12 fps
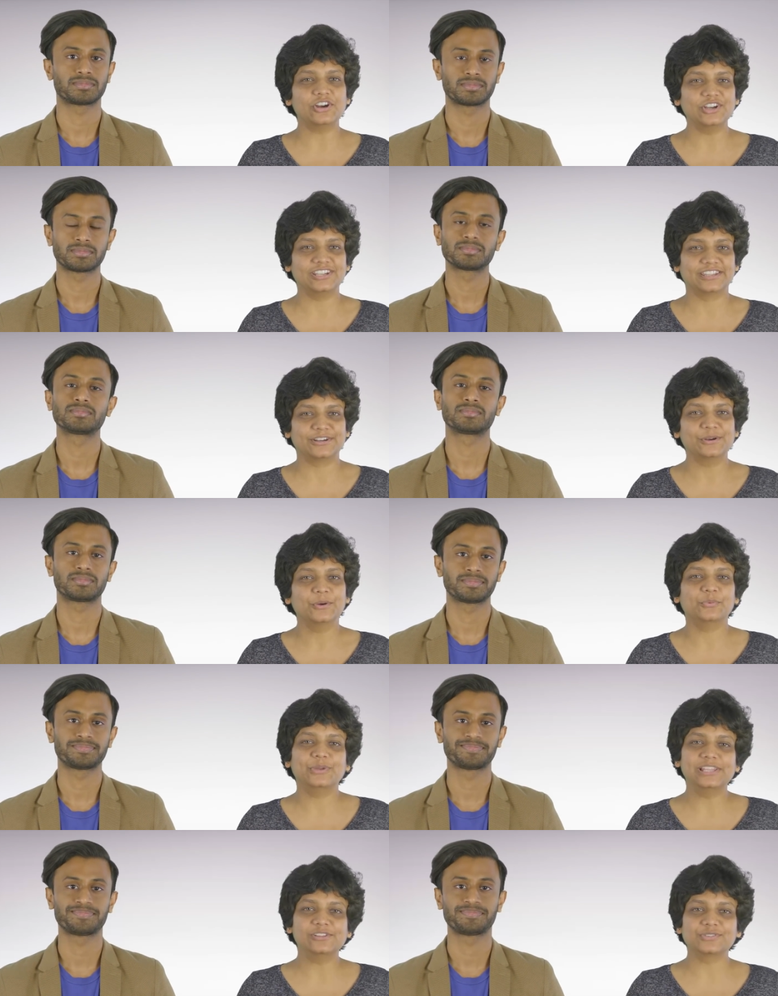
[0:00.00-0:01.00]
Speaker 1: earlier,
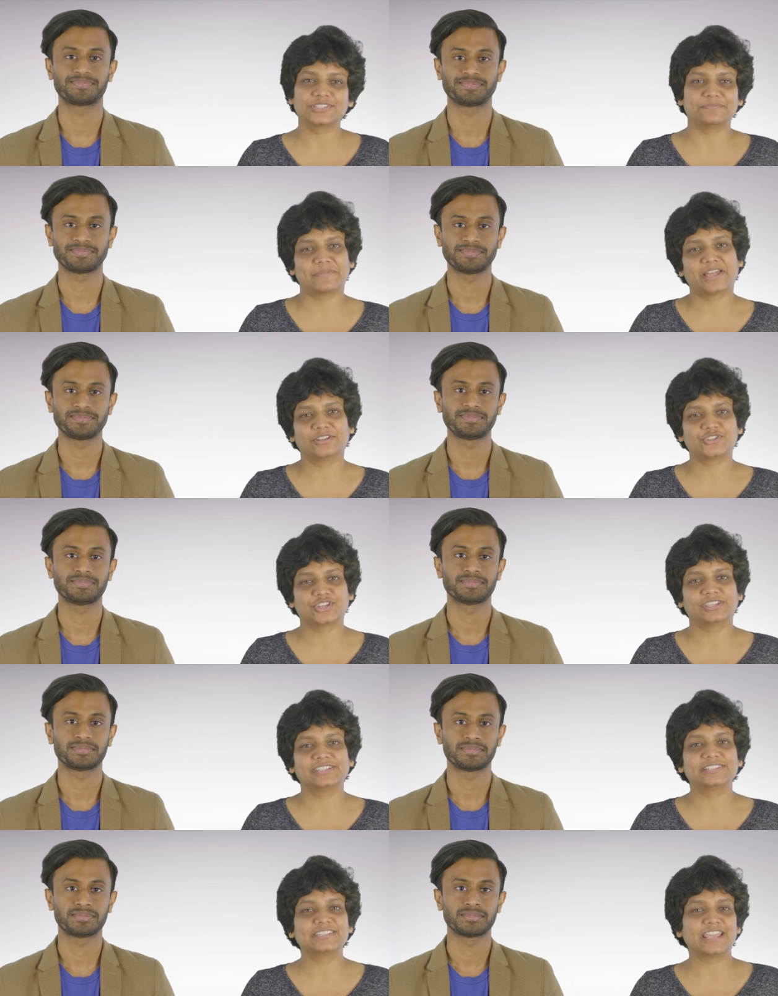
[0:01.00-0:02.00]
we looked at managing
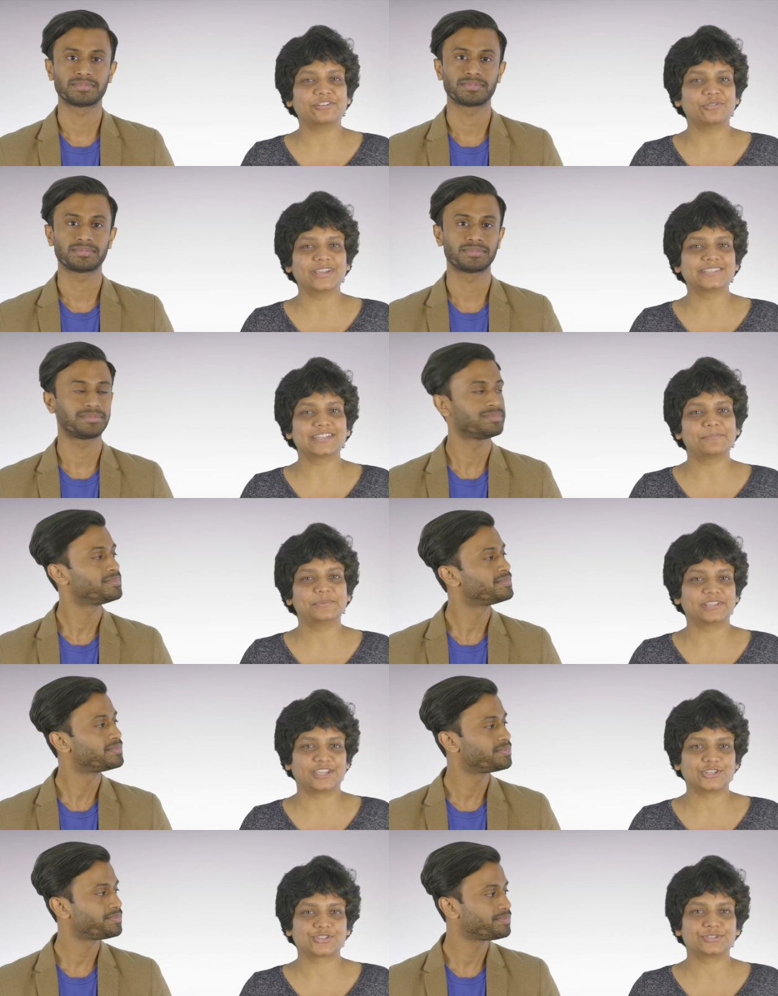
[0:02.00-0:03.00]
containerized
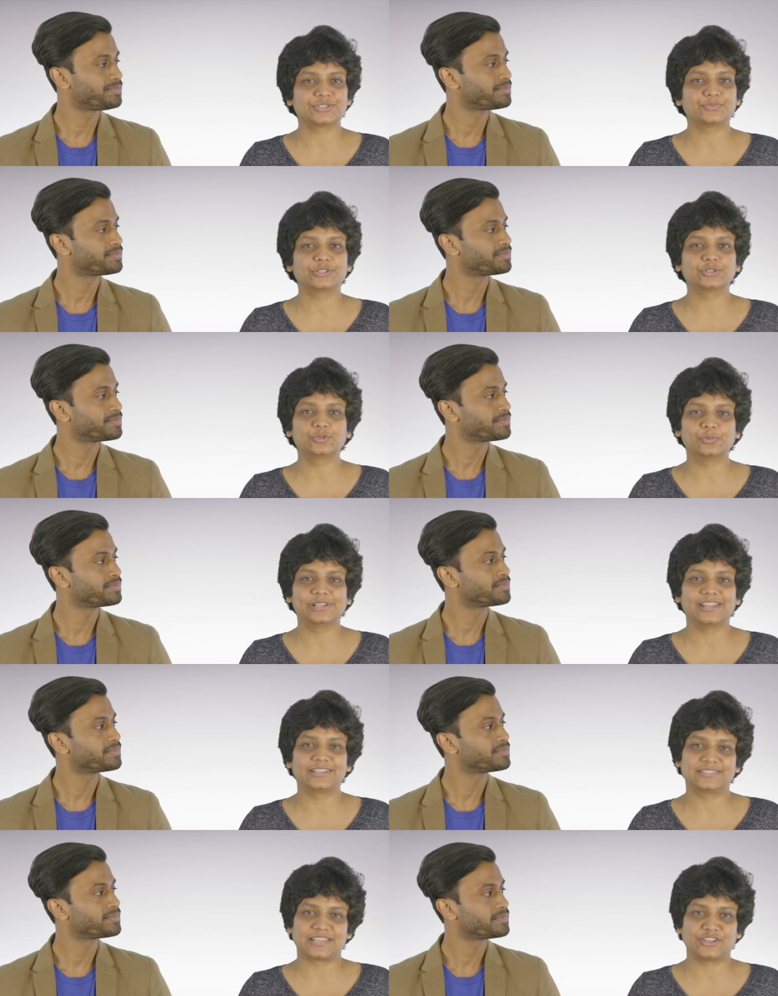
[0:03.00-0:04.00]
applications with
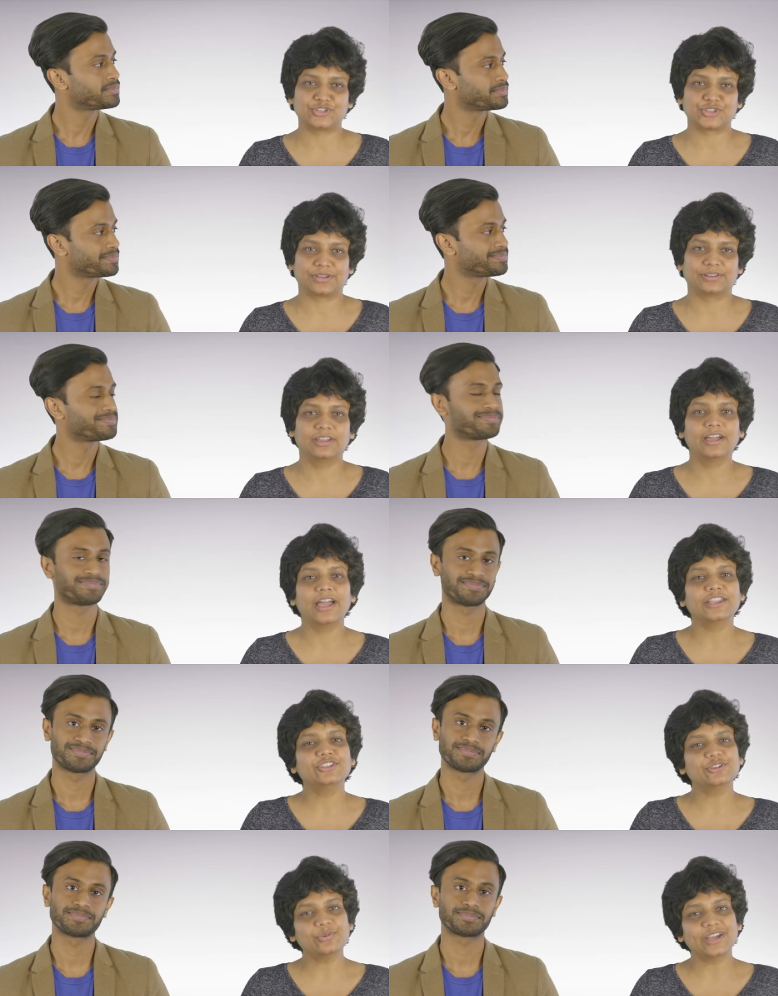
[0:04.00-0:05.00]
Kubernetes Engine, and
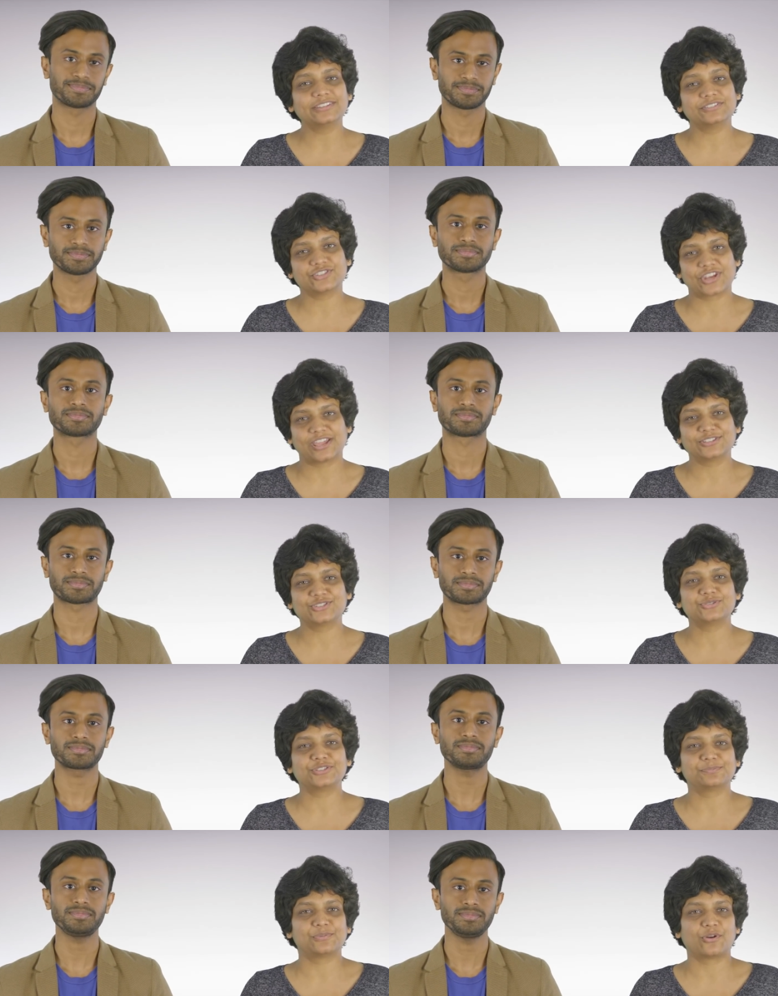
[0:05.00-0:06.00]
you had the chance to
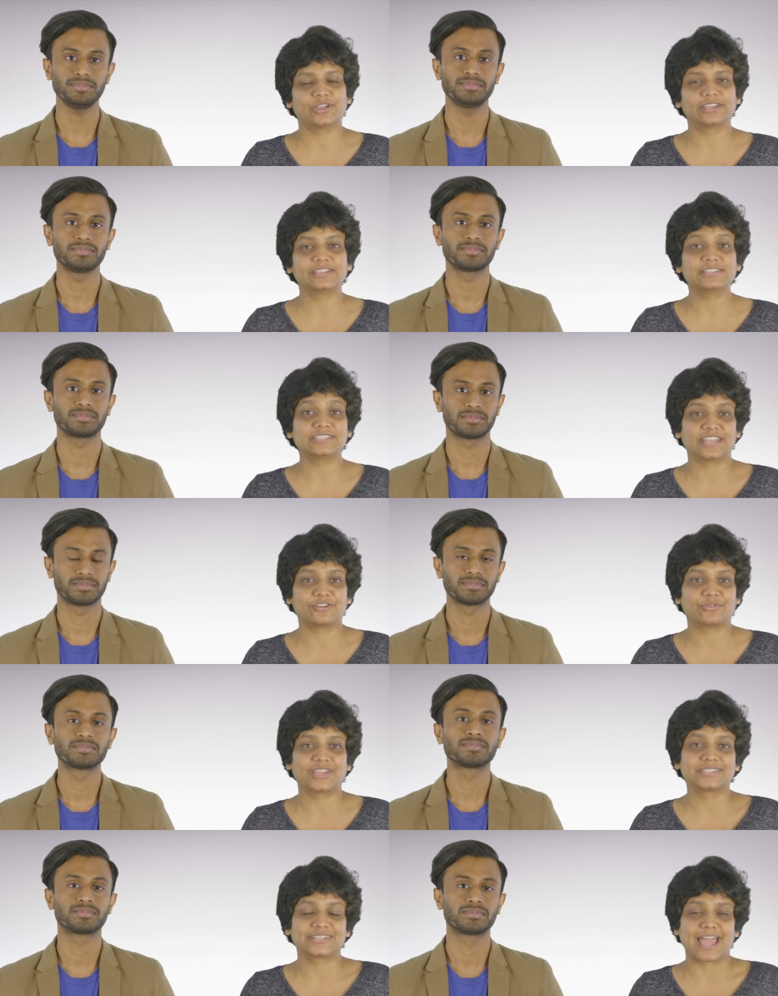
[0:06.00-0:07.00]
deploy a
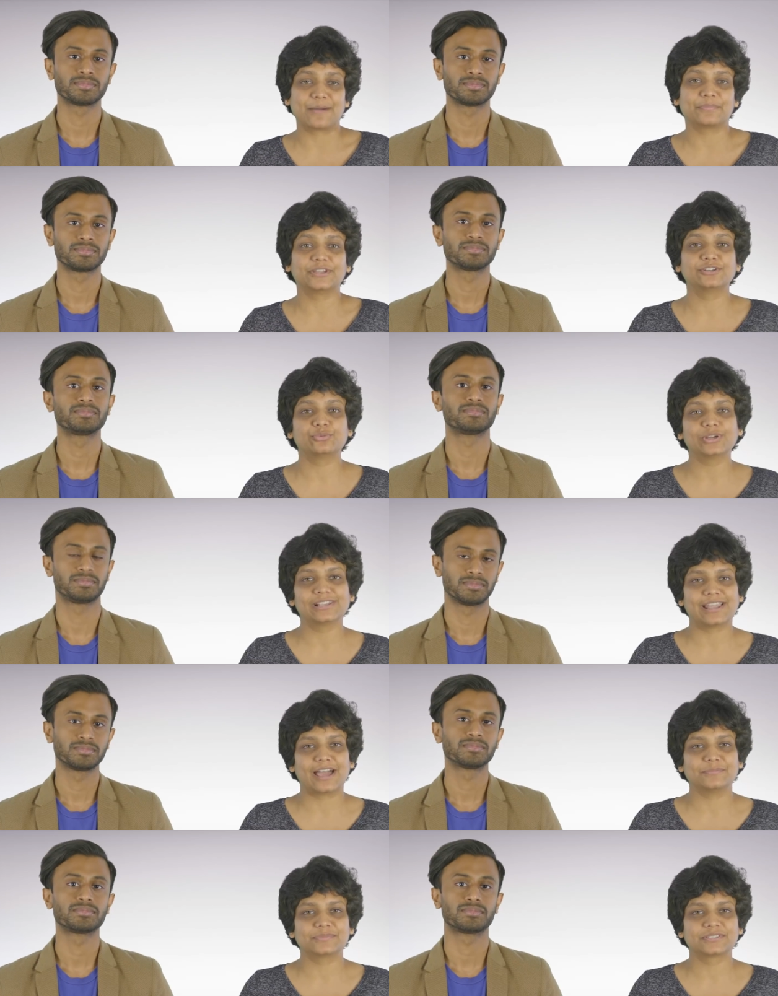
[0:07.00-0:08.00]
containerized app in
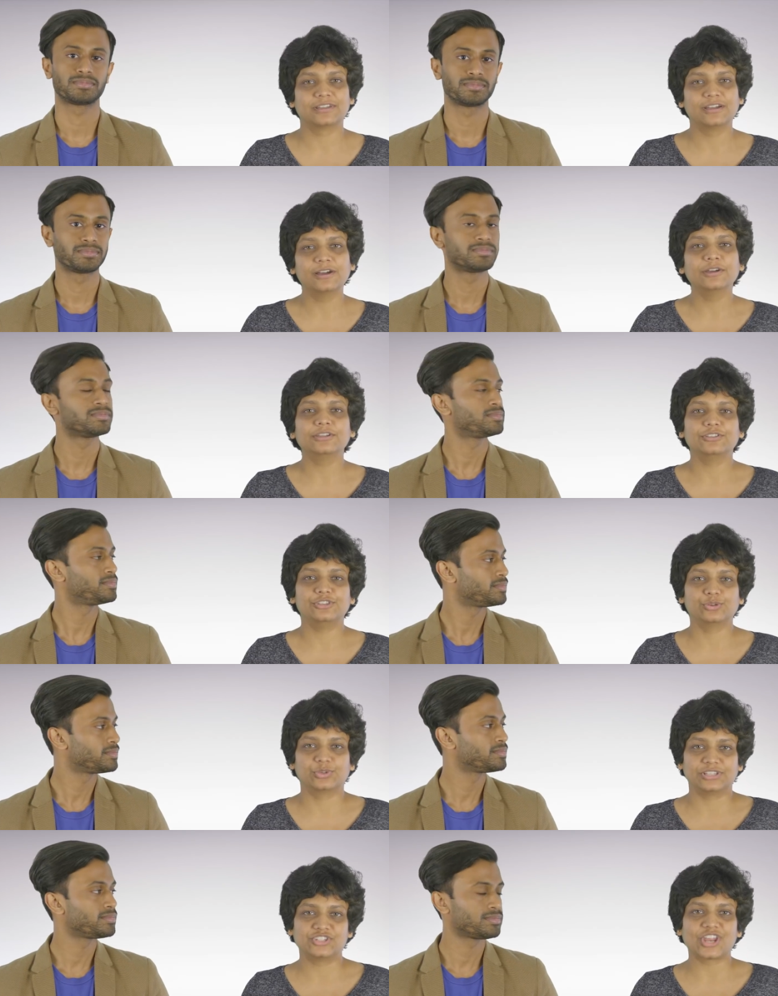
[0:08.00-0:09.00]
Qwiklabs. You
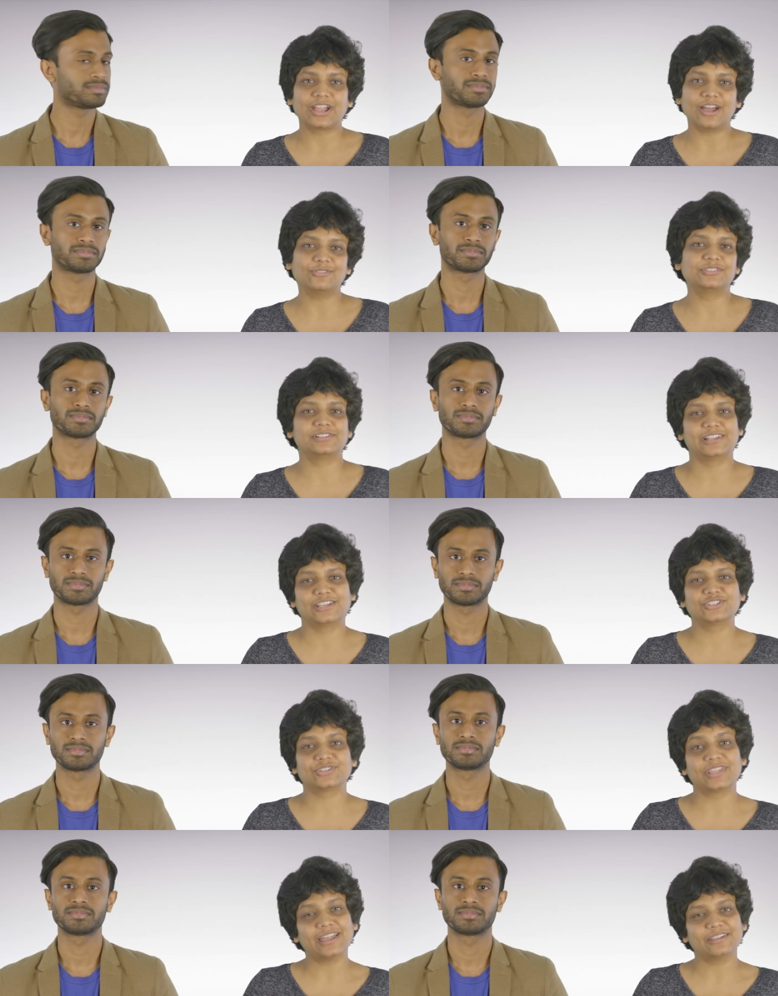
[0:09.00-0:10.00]
can check out the link
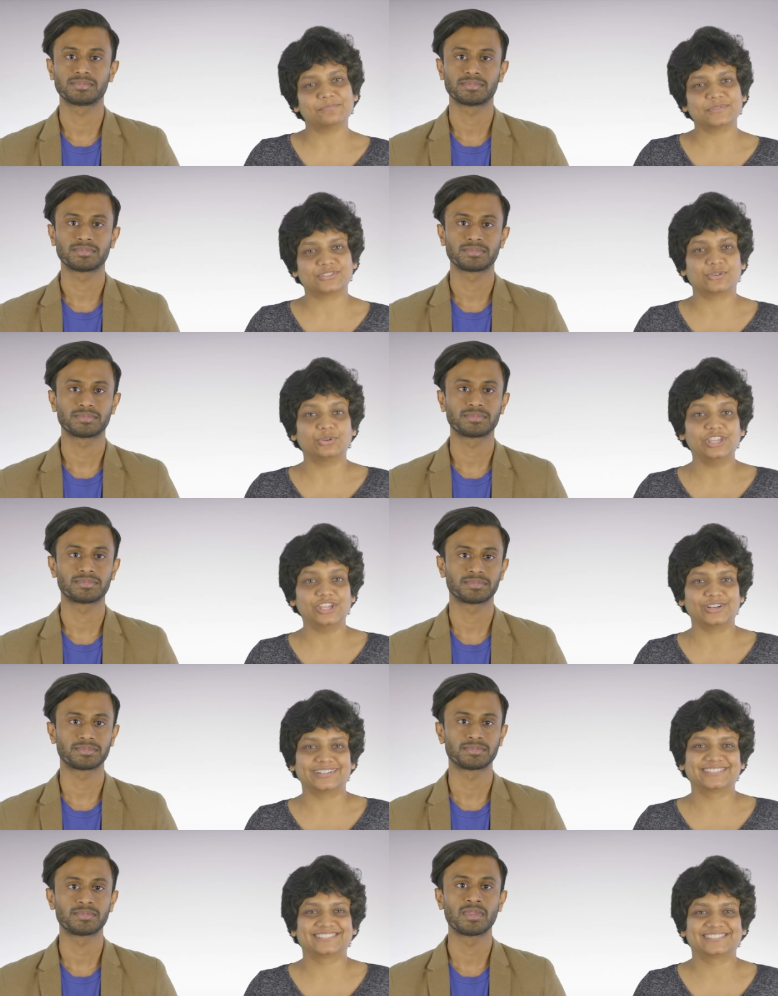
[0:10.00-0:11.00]
to that episode
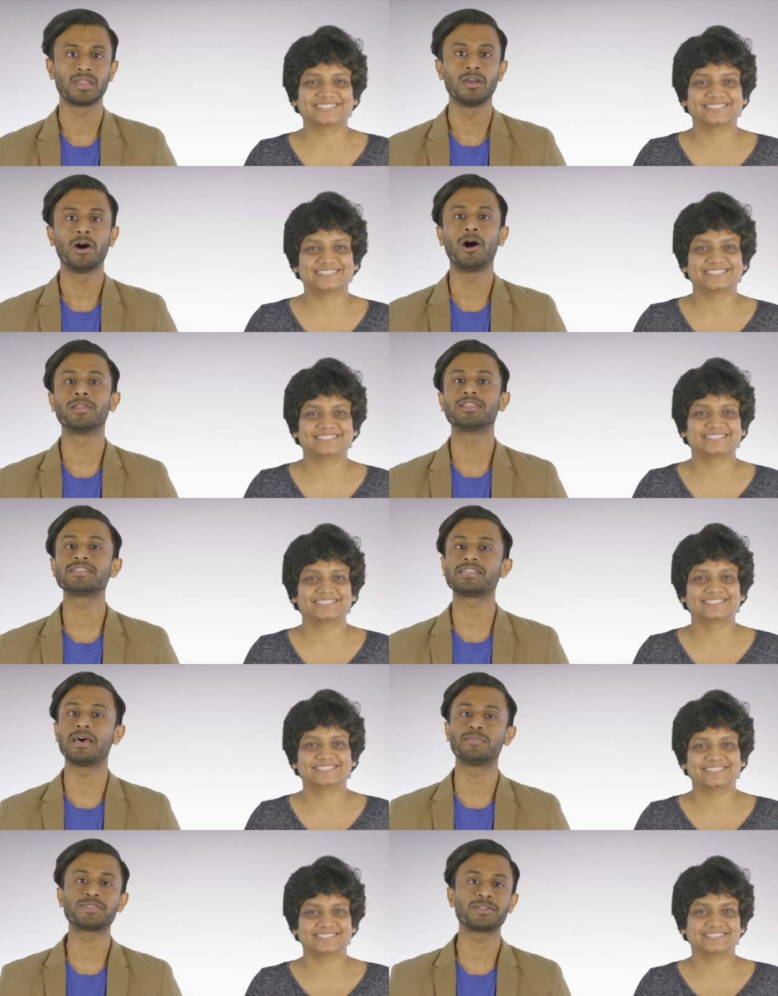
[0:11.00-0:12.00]
here.
Speaker 2: On this
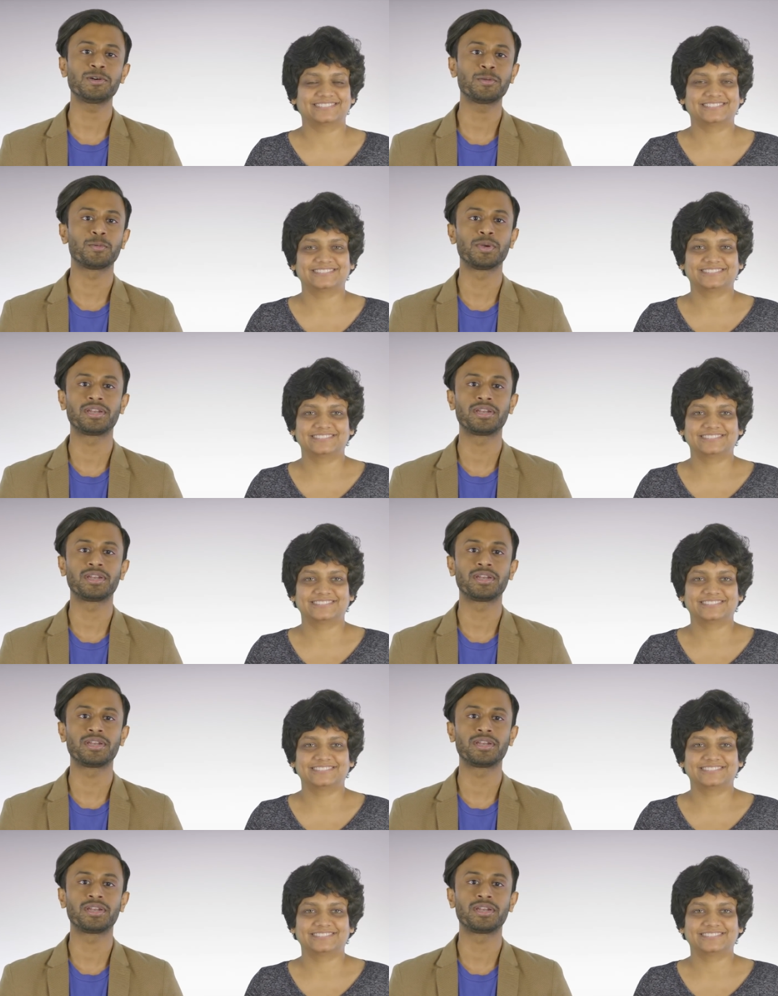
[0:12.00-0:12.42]
episode, we're